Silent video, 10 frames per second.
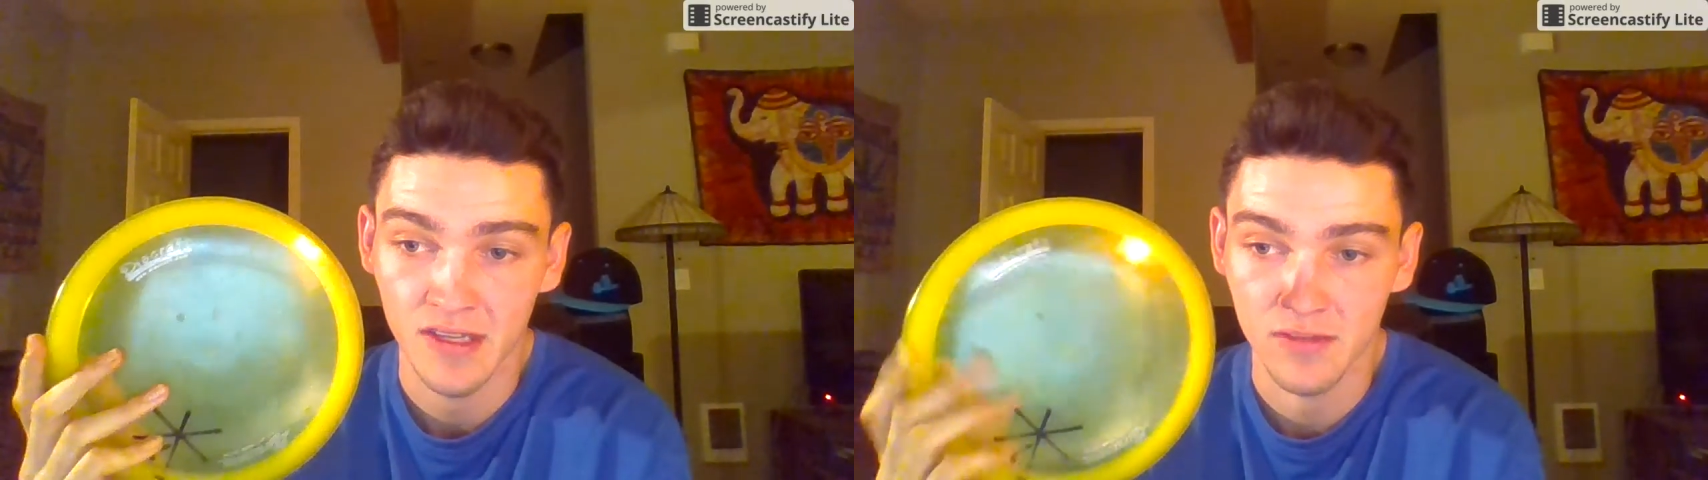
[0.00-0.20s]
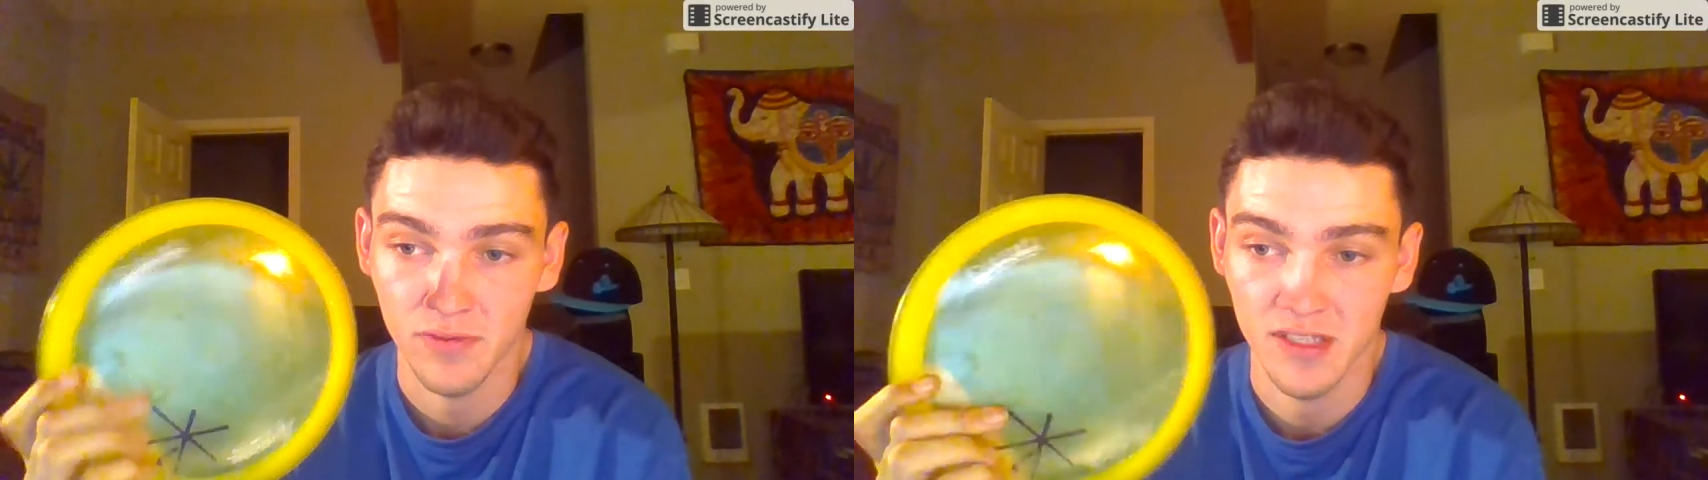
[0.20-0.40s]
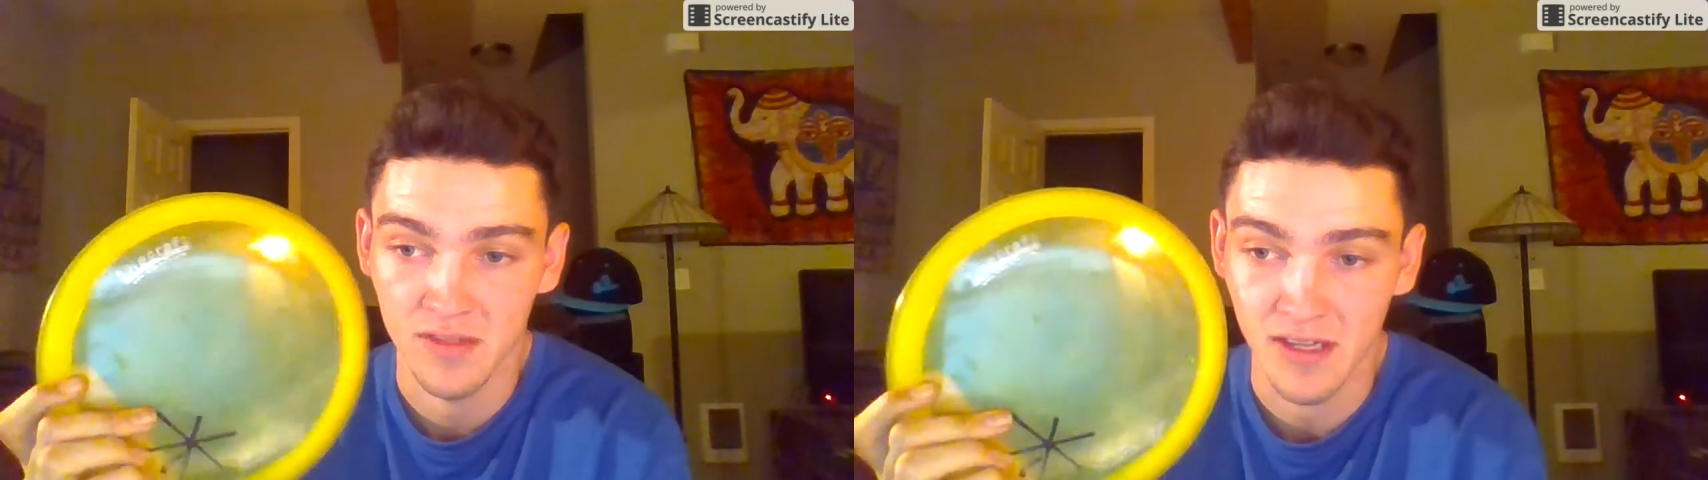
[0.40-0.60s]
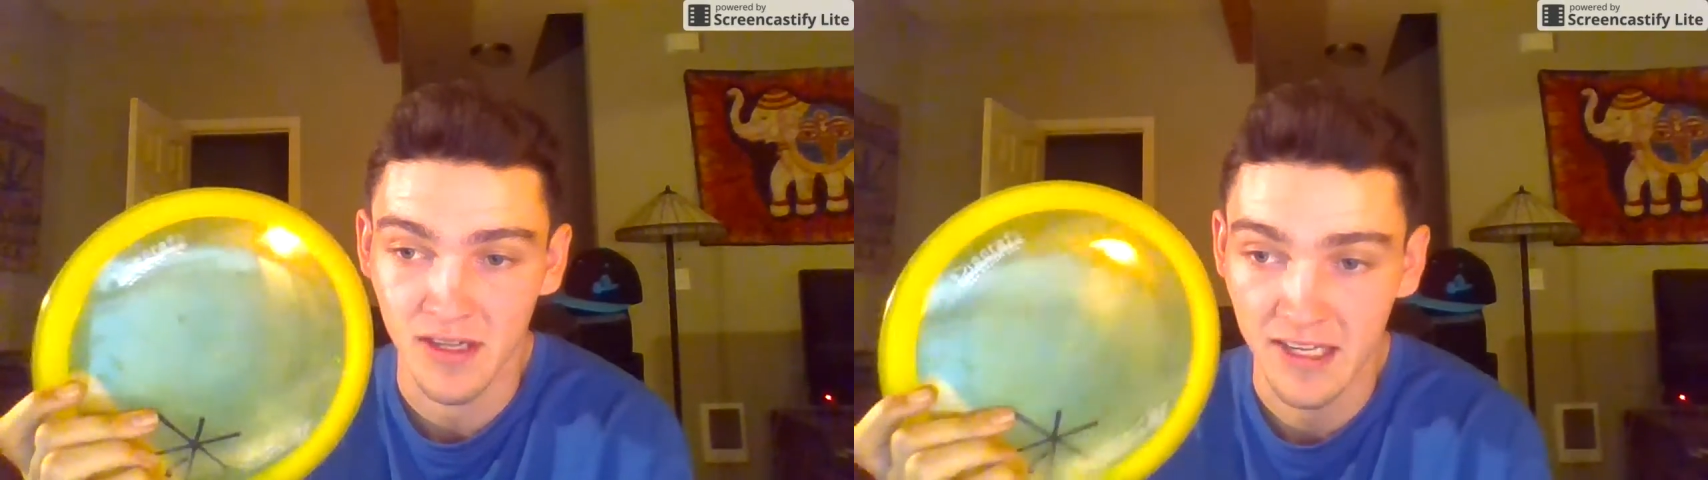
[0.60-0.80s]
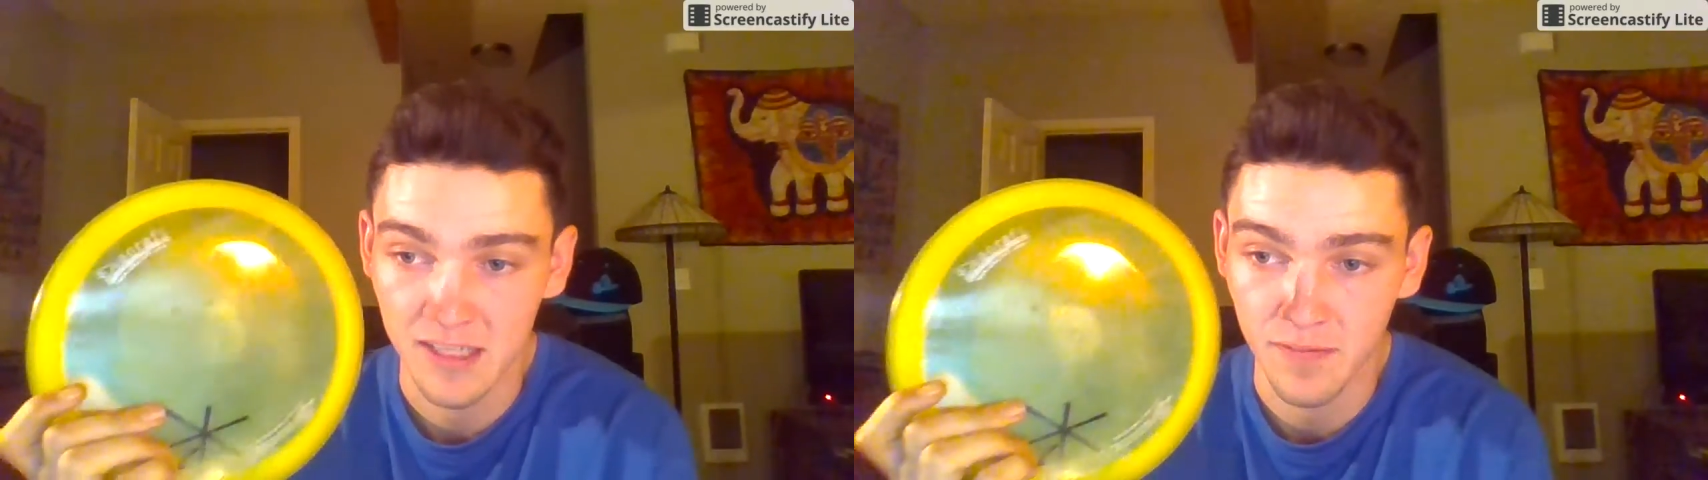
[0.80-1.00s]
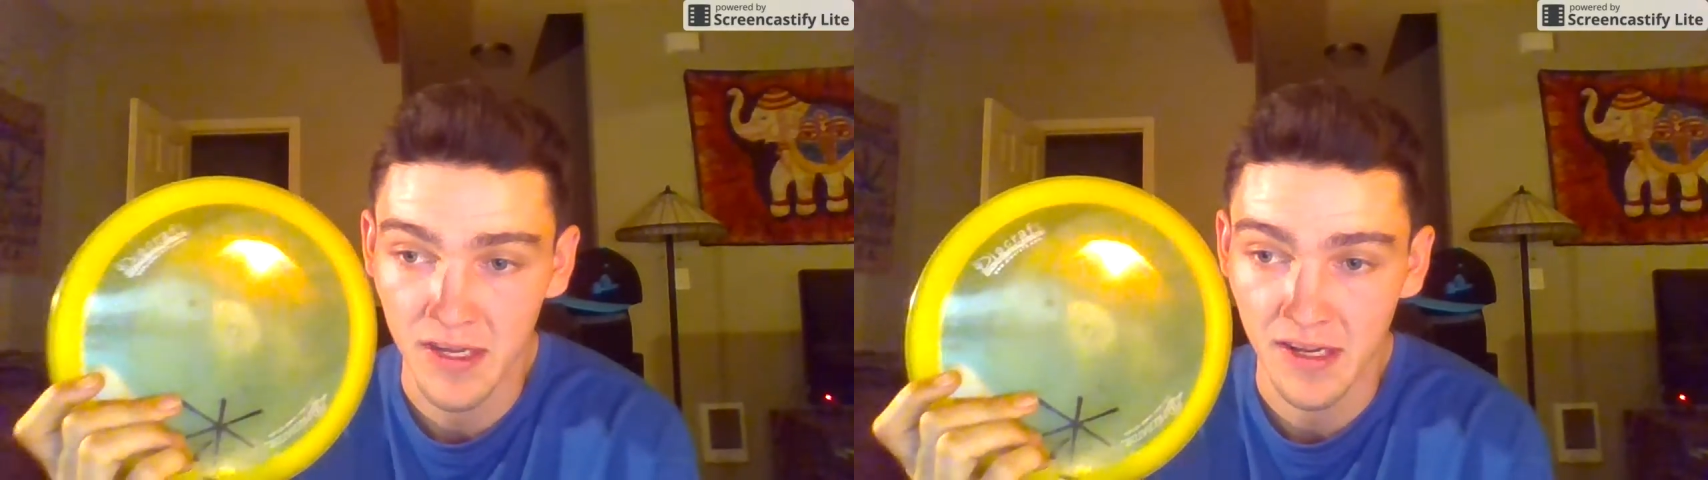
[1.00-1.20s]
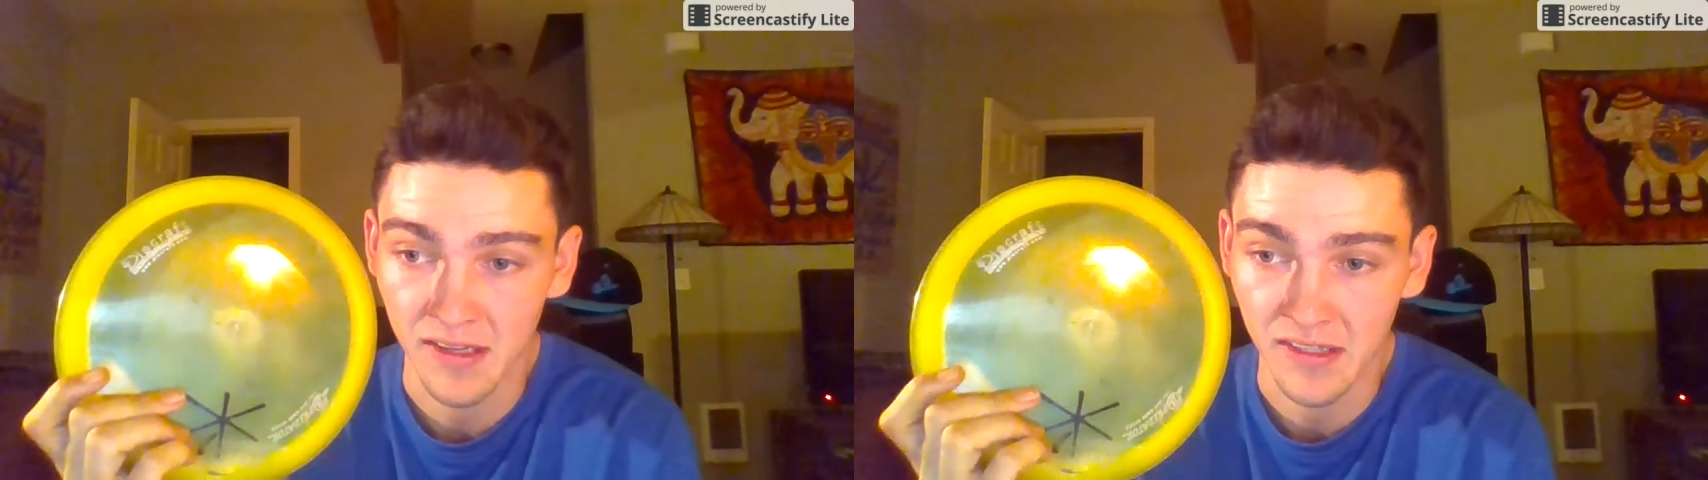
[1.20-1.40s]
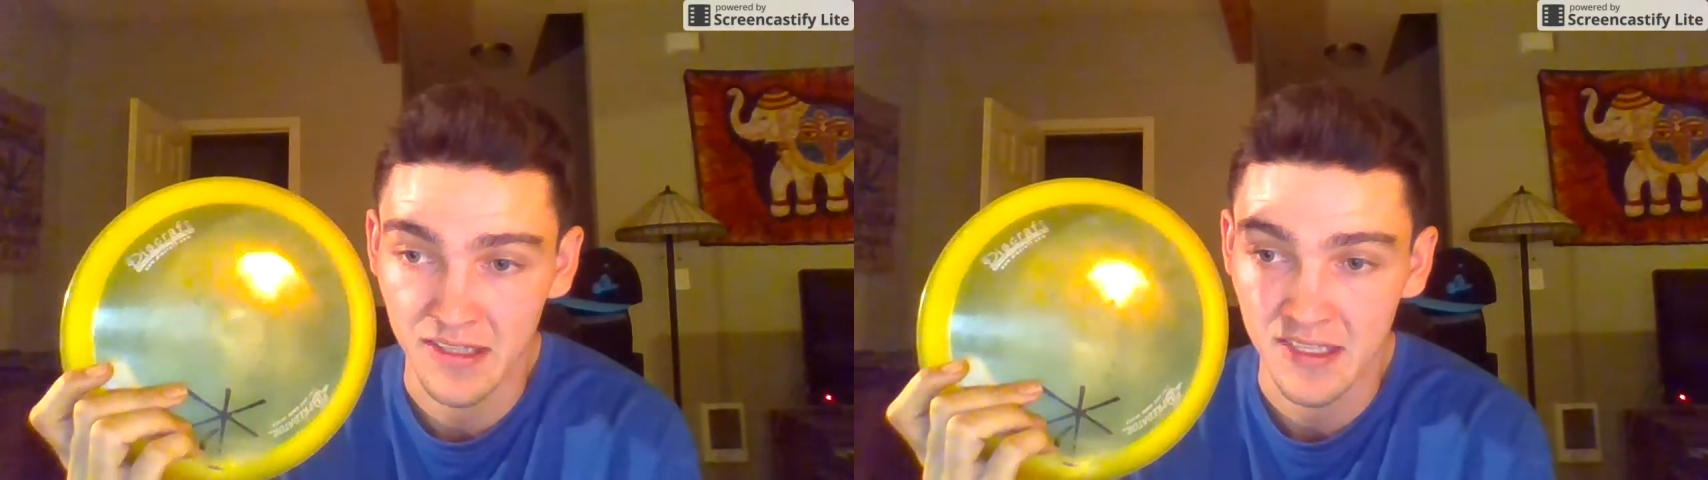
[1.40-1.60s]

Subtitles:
This one's a nice beat-in Elite